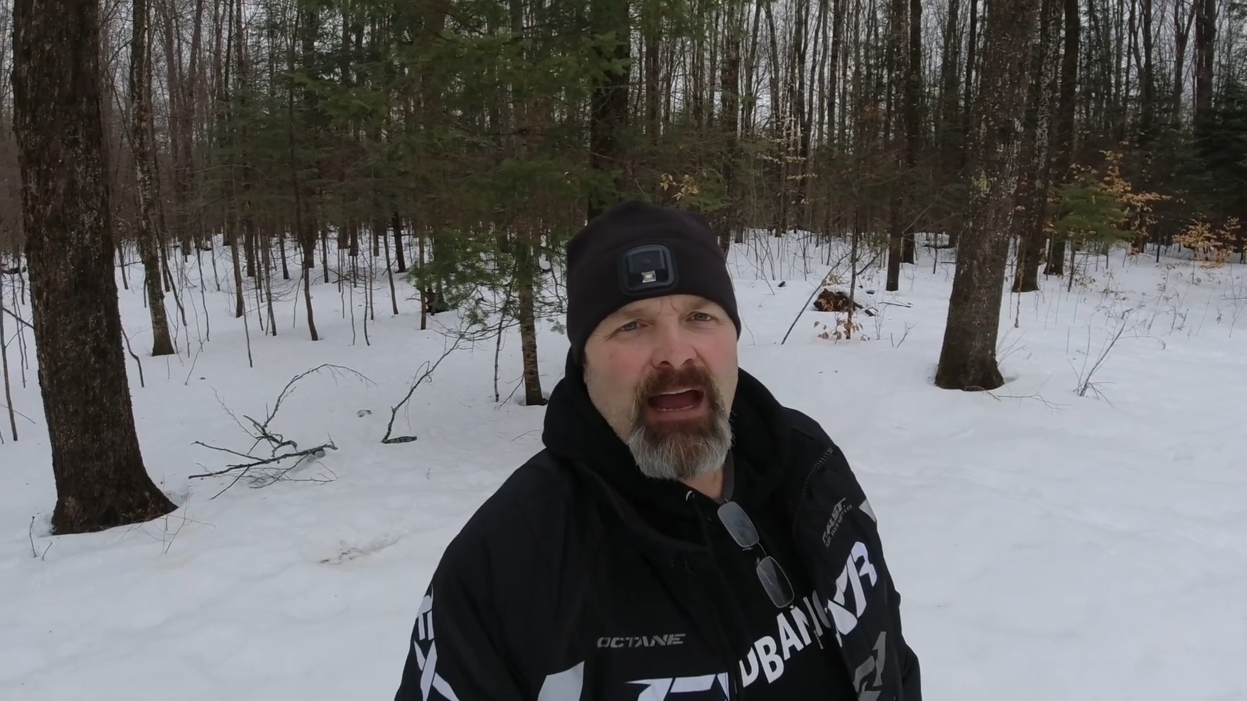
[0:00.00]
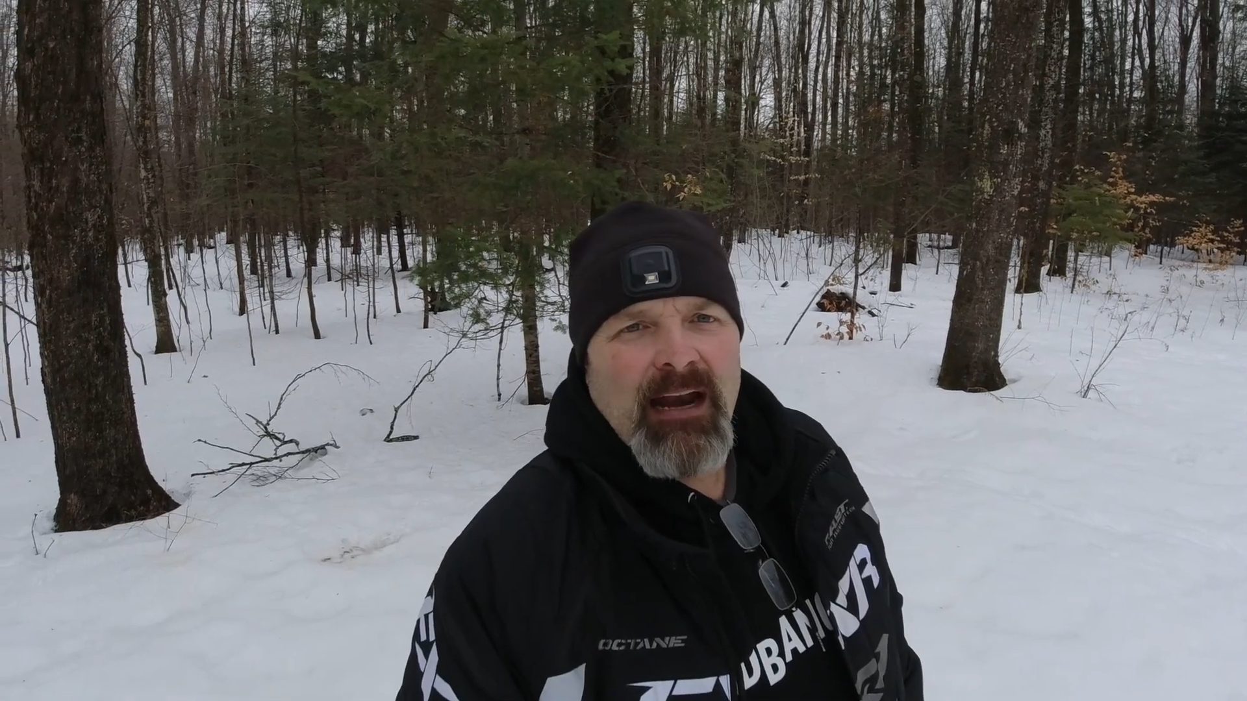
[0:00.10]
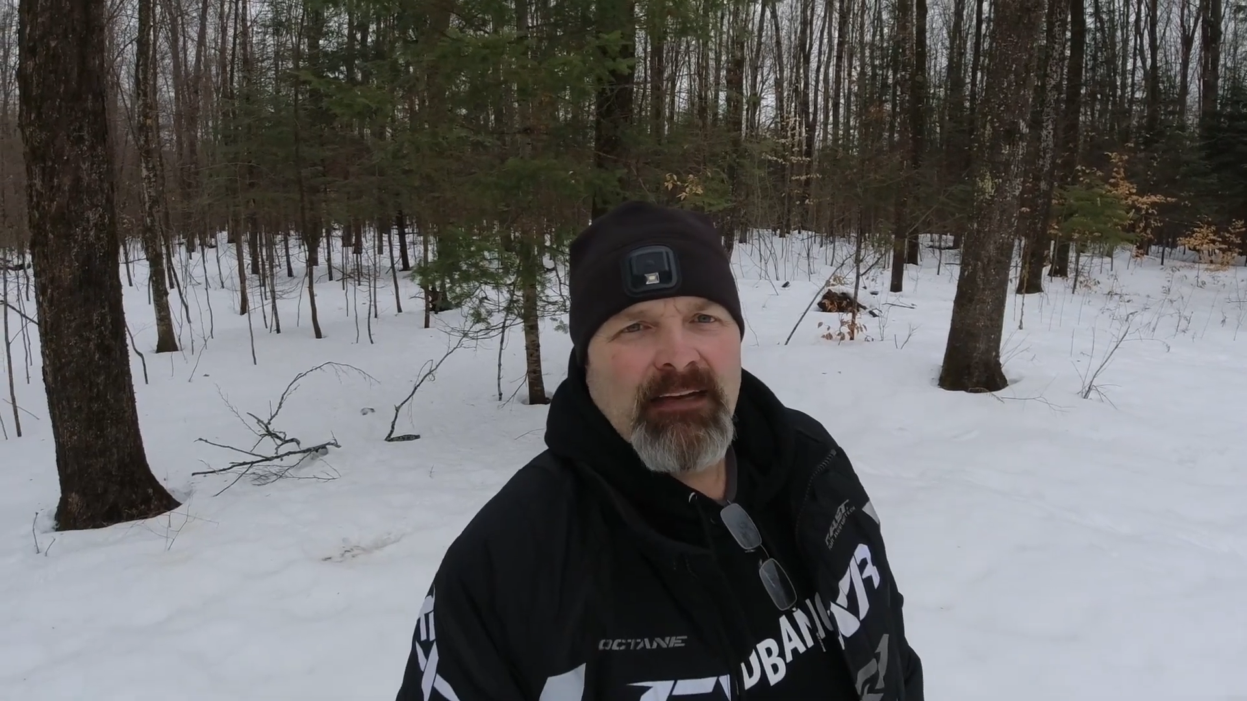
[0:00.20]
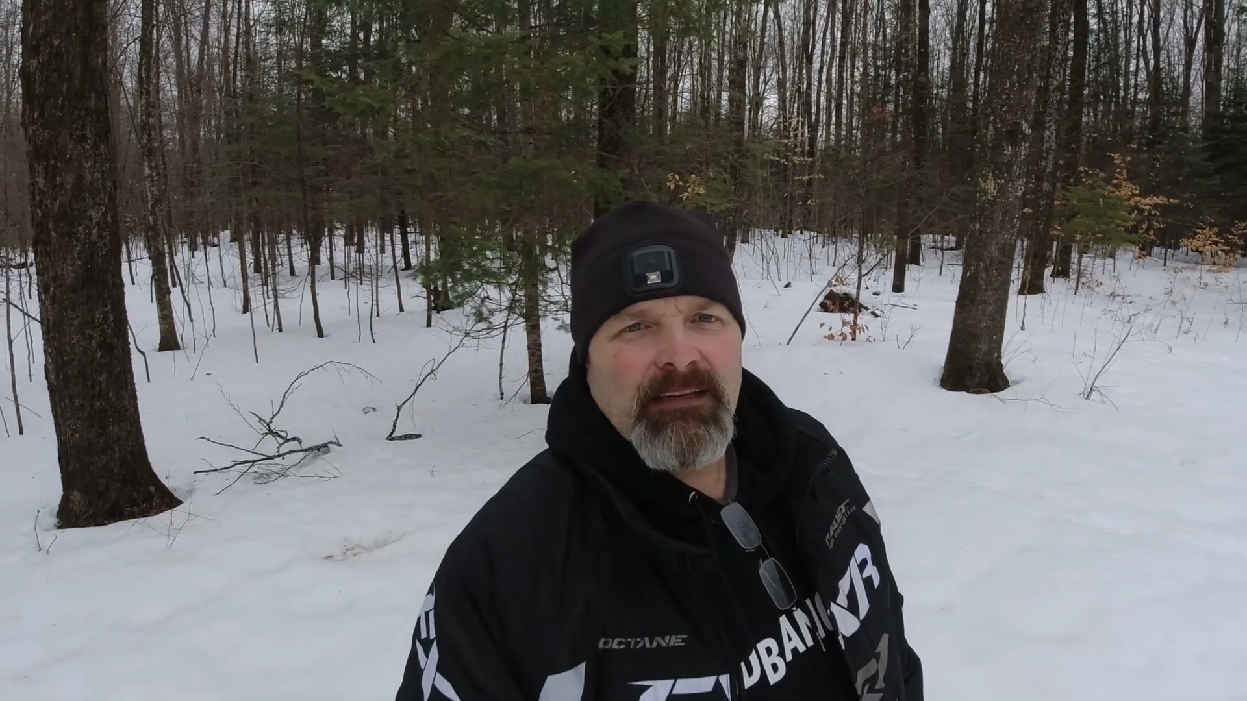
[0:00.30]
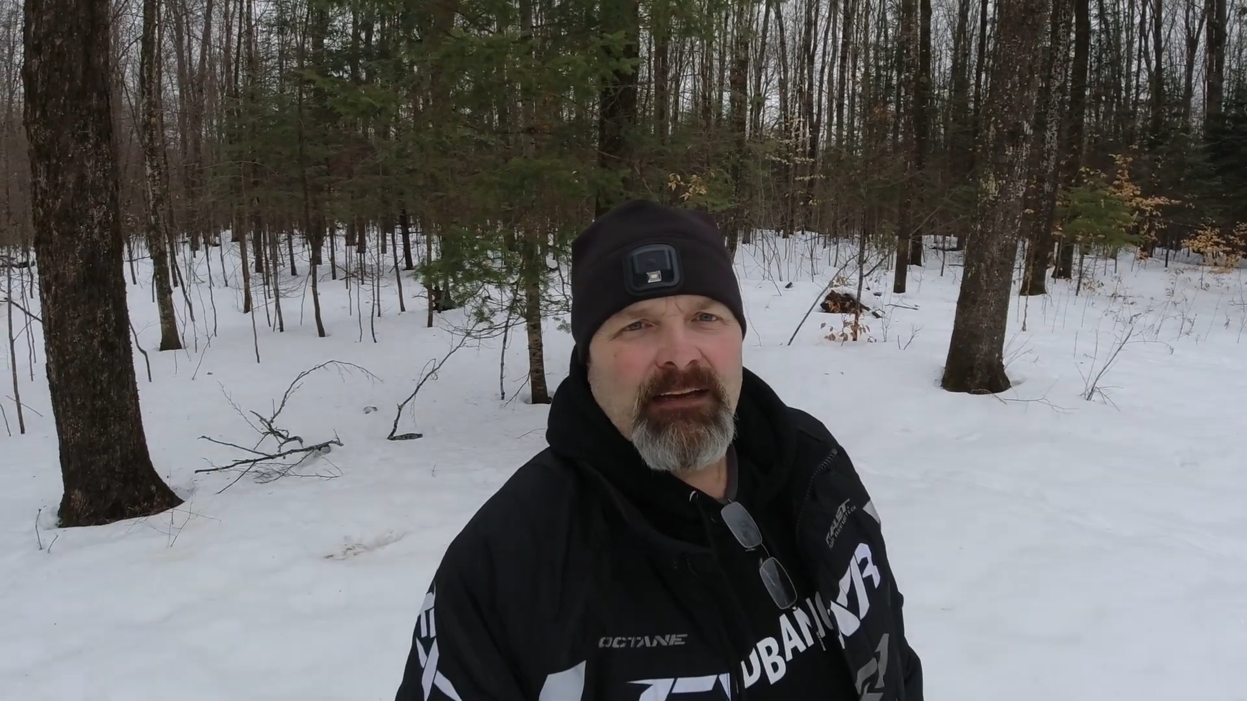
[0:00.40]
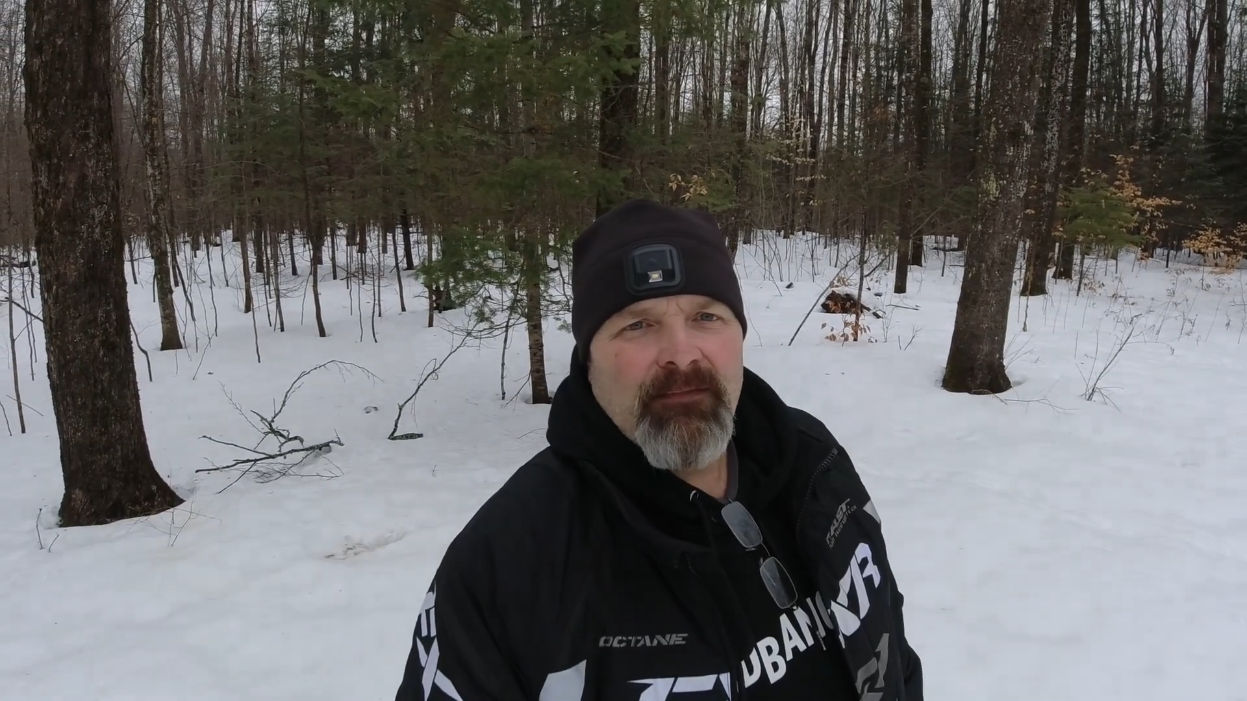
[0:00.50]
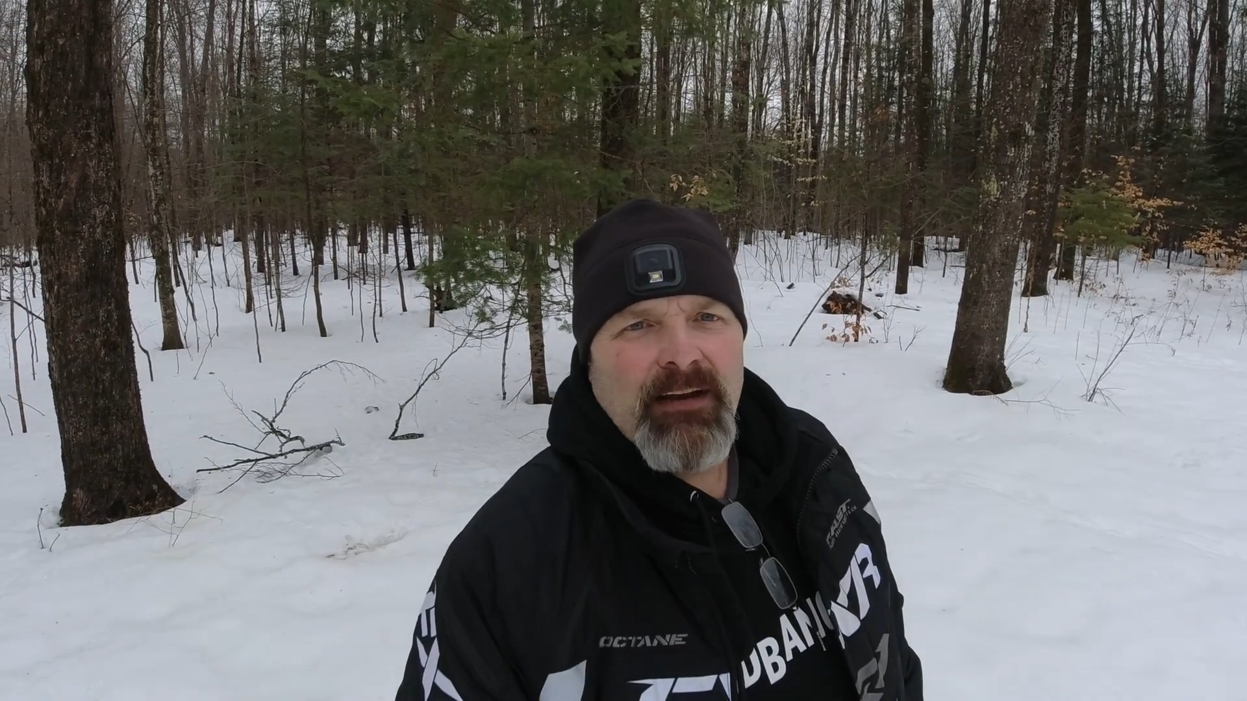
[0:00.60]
honest and give